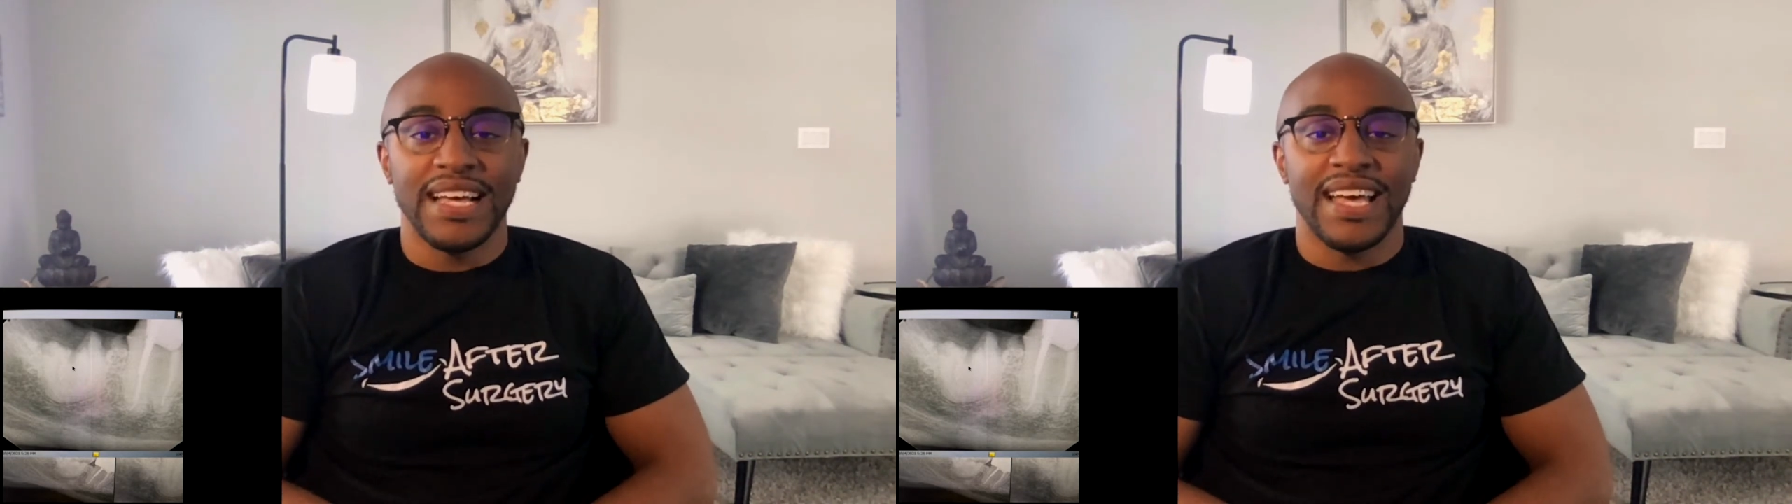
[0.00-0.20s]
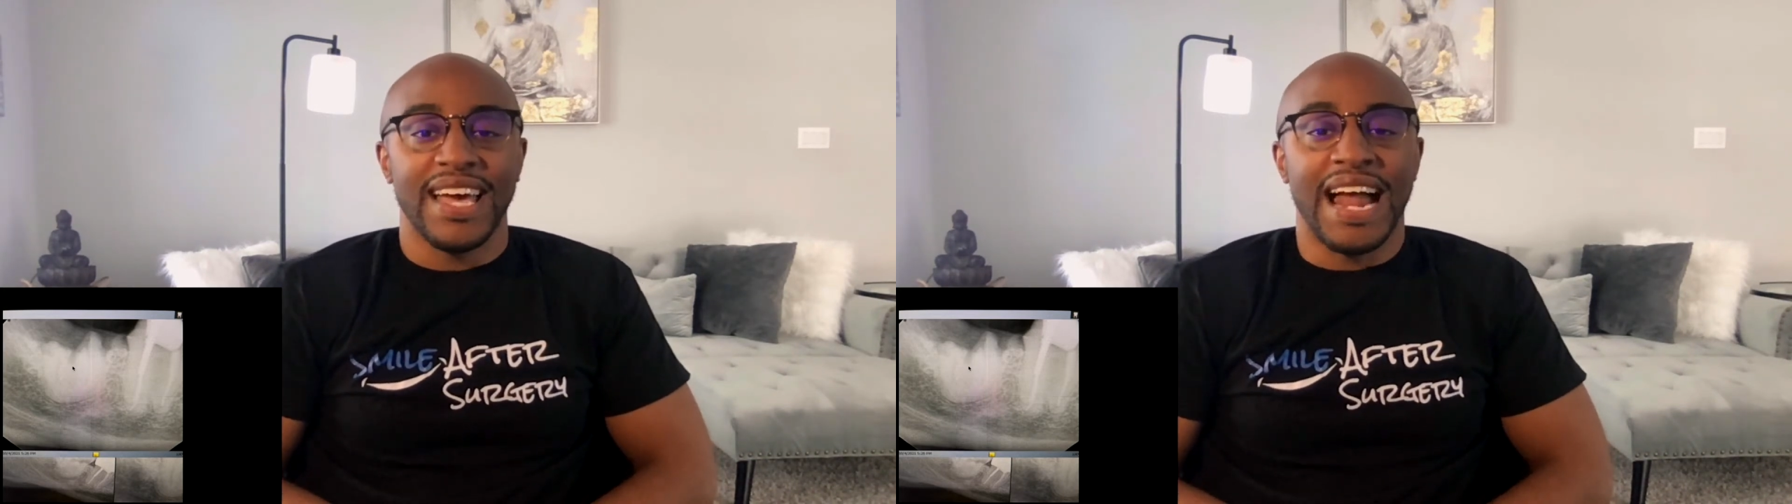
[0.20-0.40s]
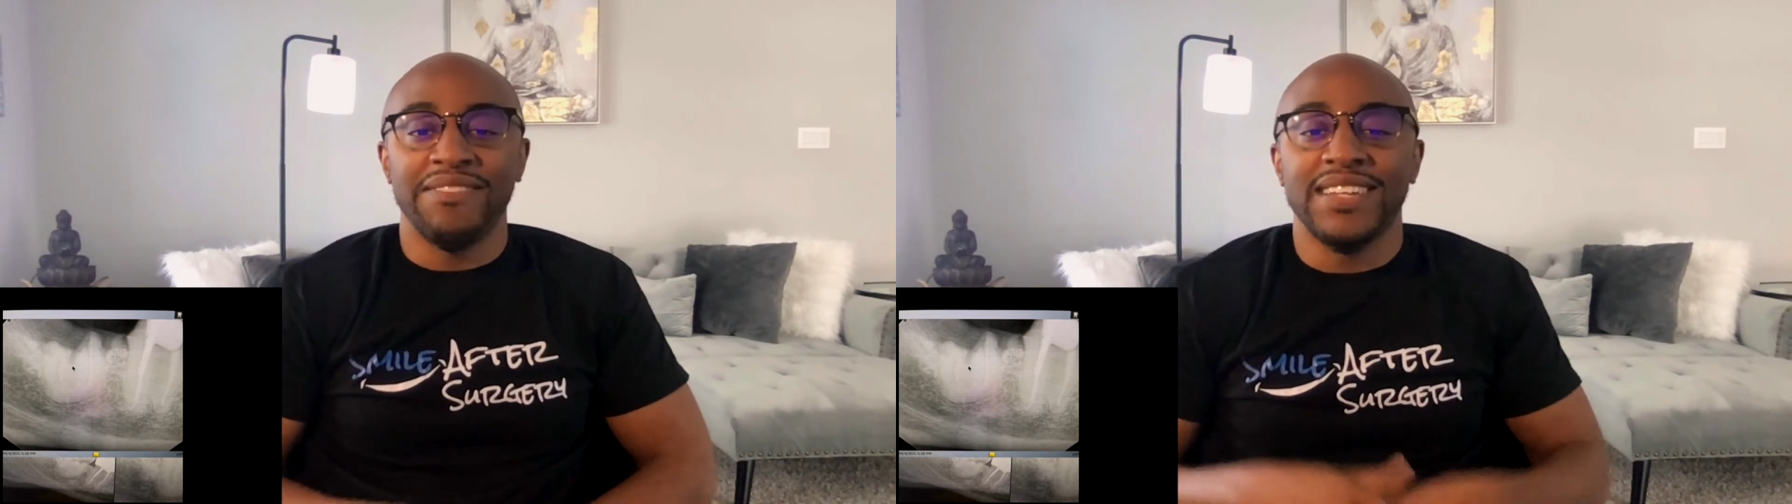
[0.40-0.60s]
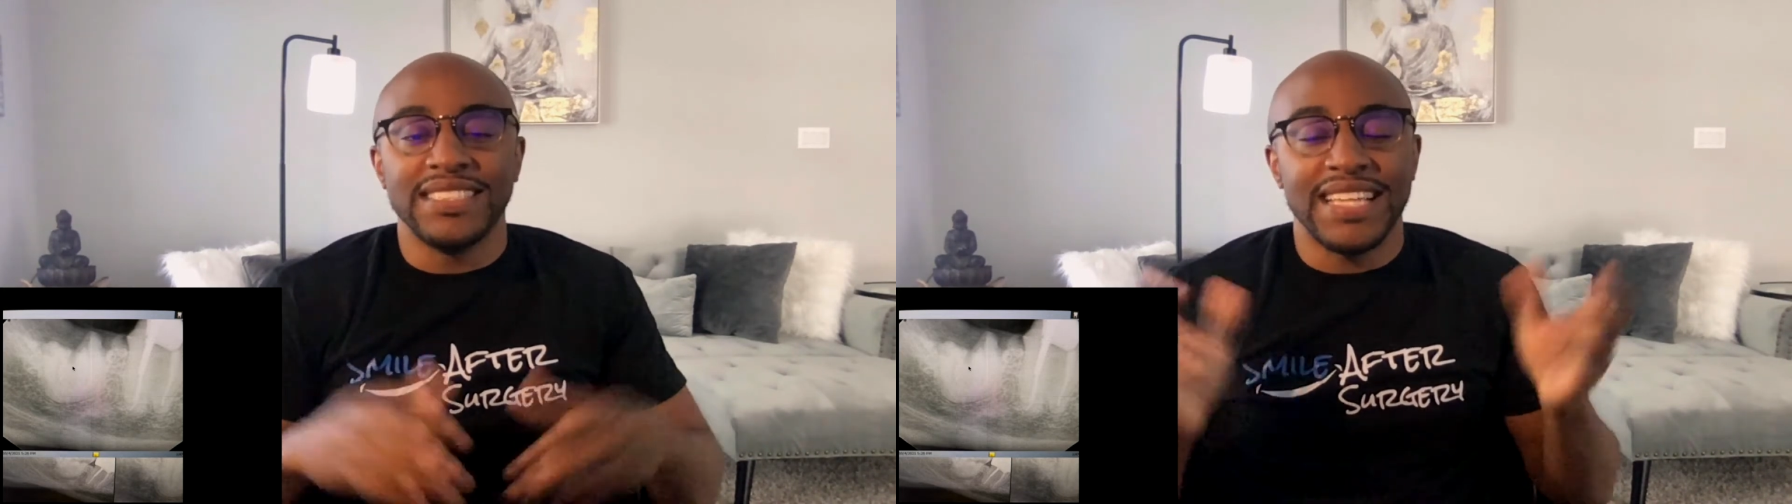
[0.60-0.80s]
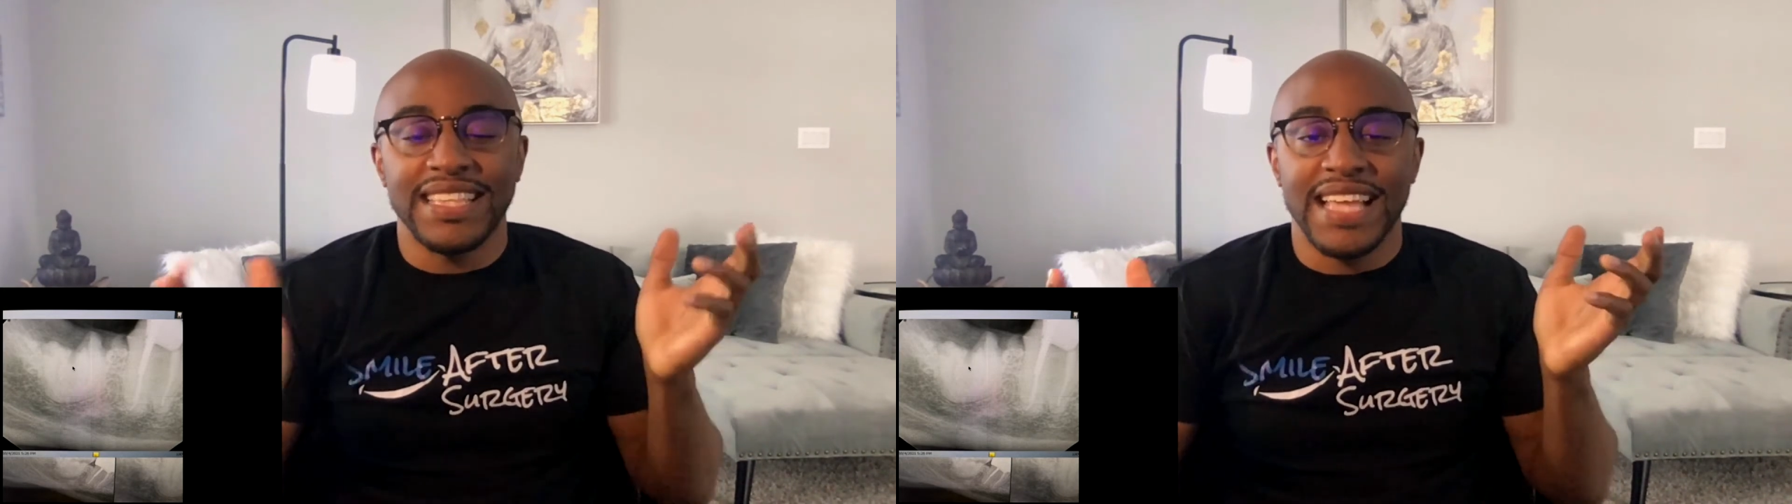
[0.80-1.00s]
And I've done
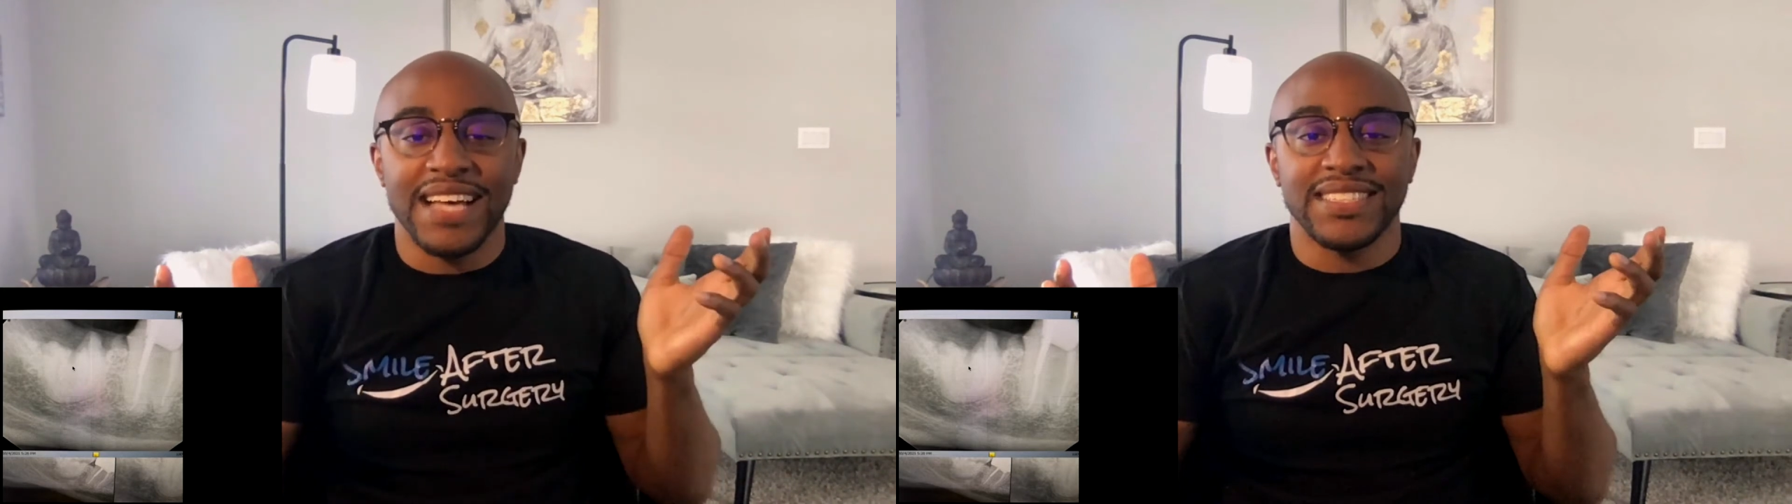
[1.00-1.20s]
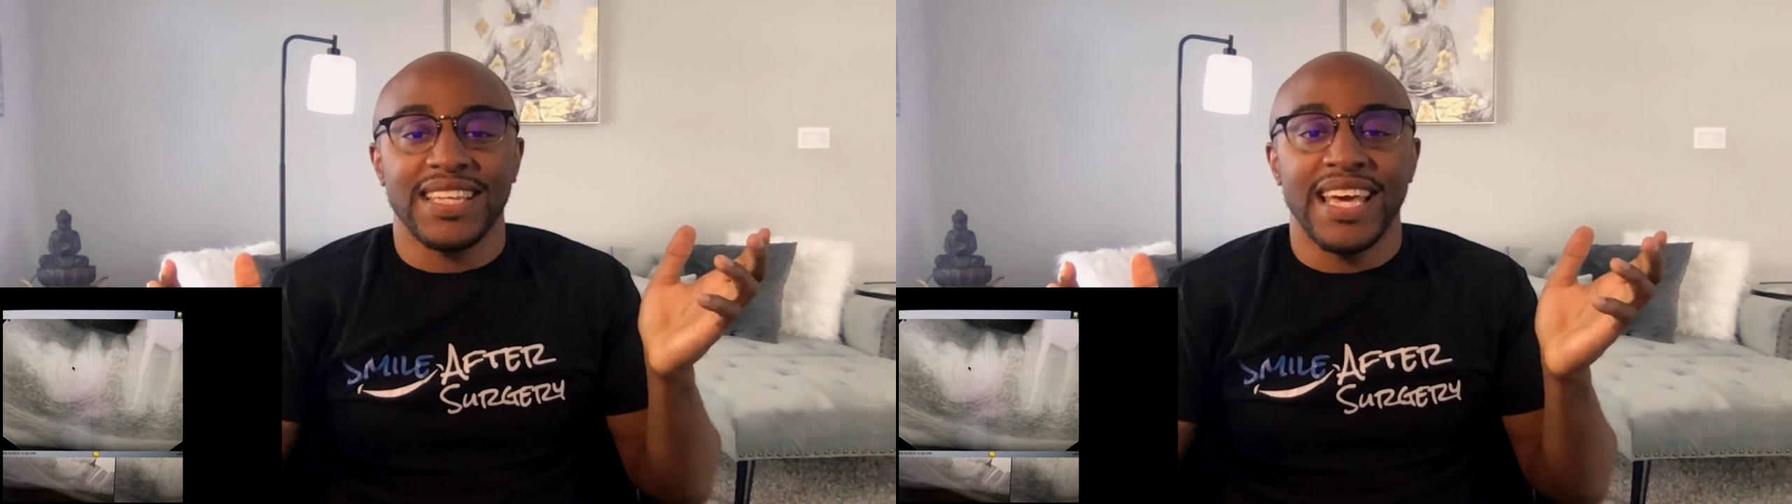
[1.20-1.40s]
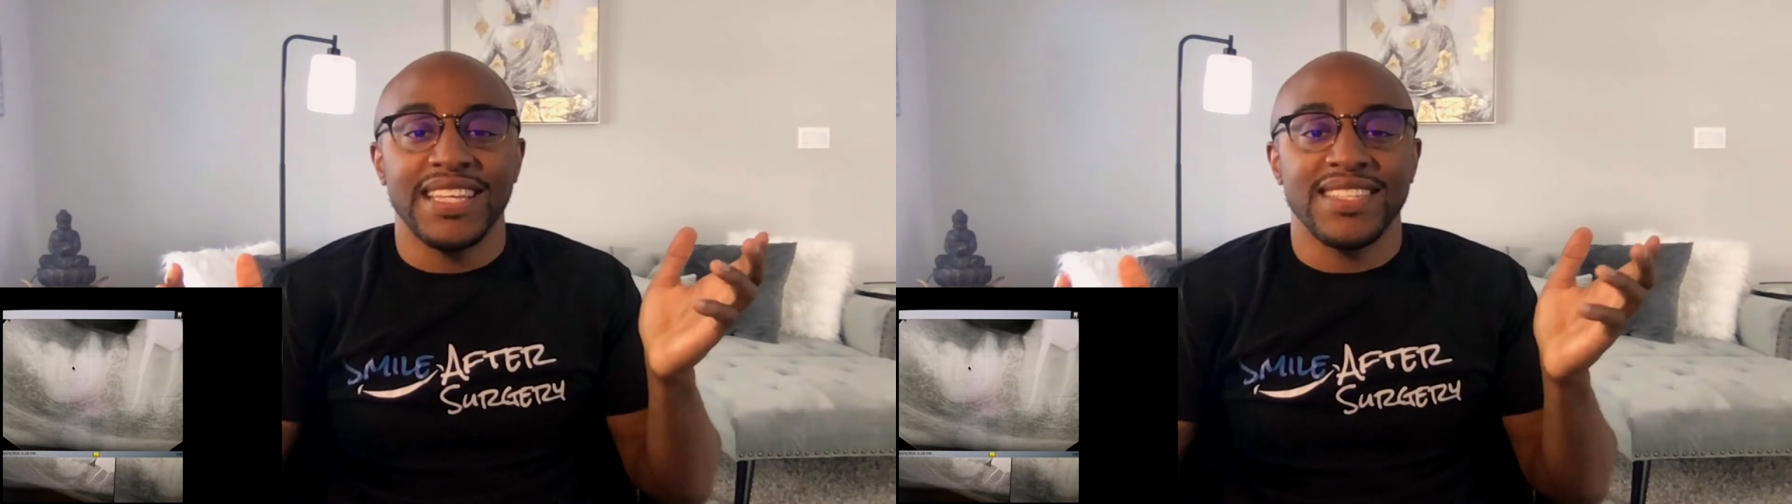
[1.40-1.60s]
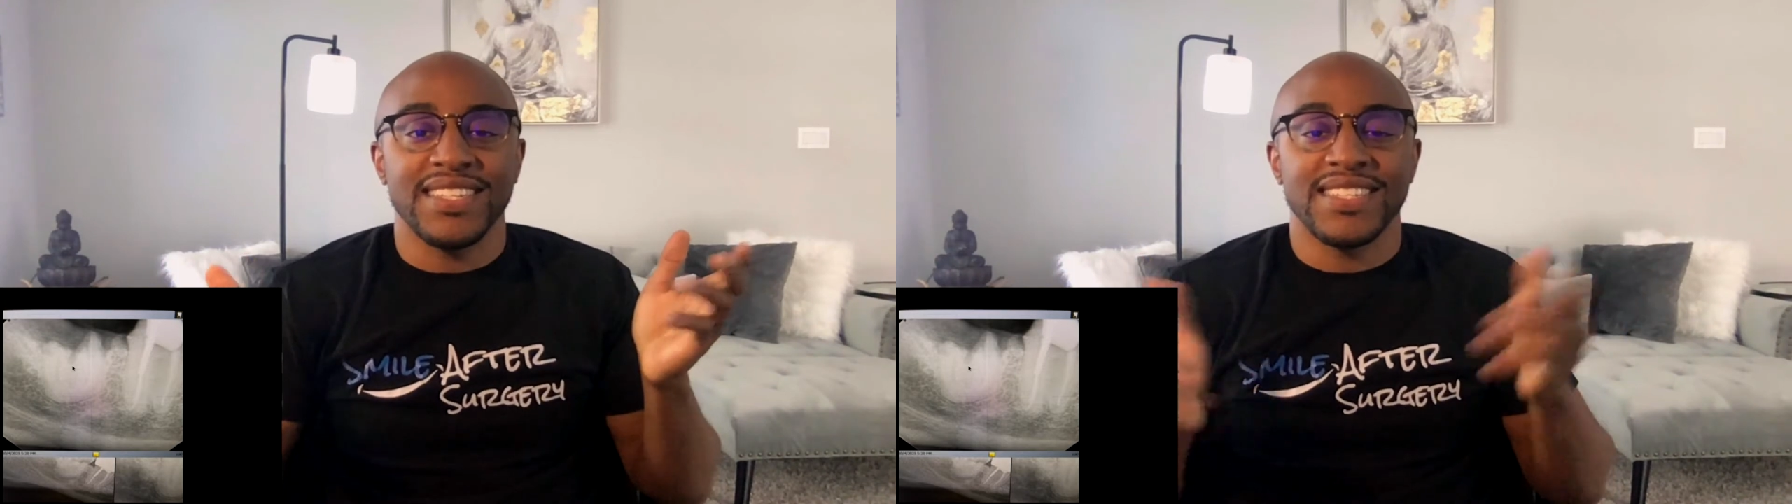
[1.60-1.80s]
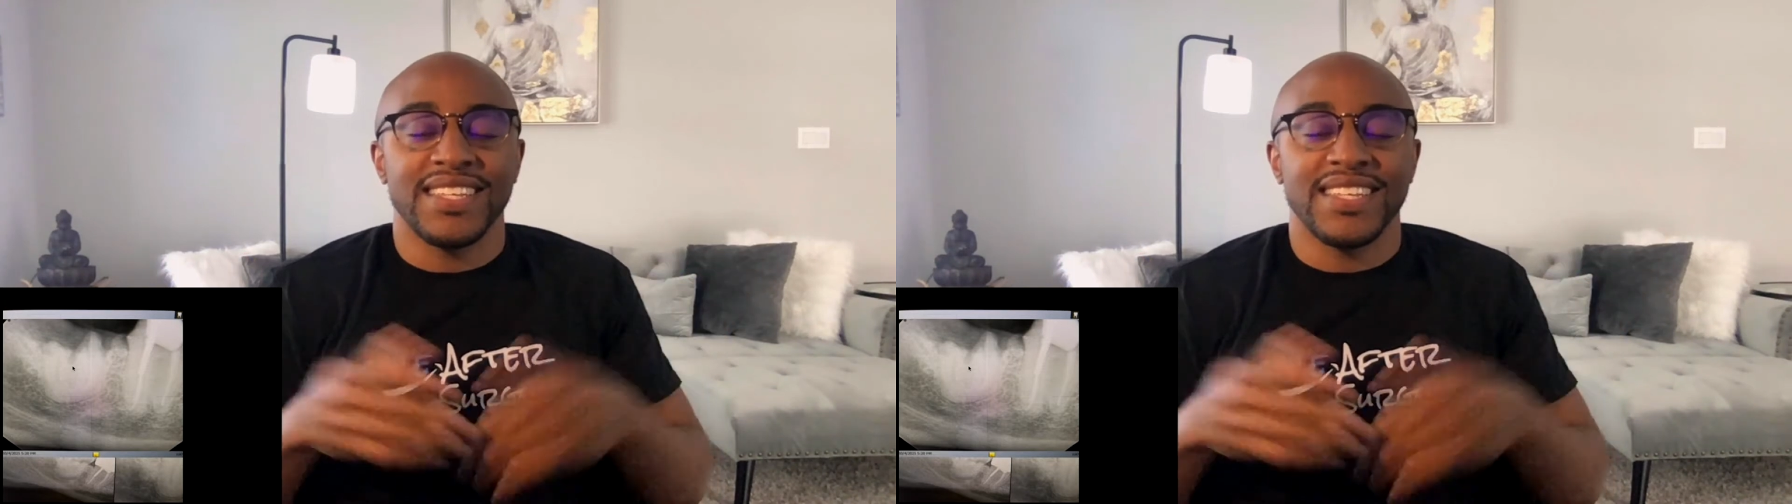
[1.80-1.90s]
10,000 cases,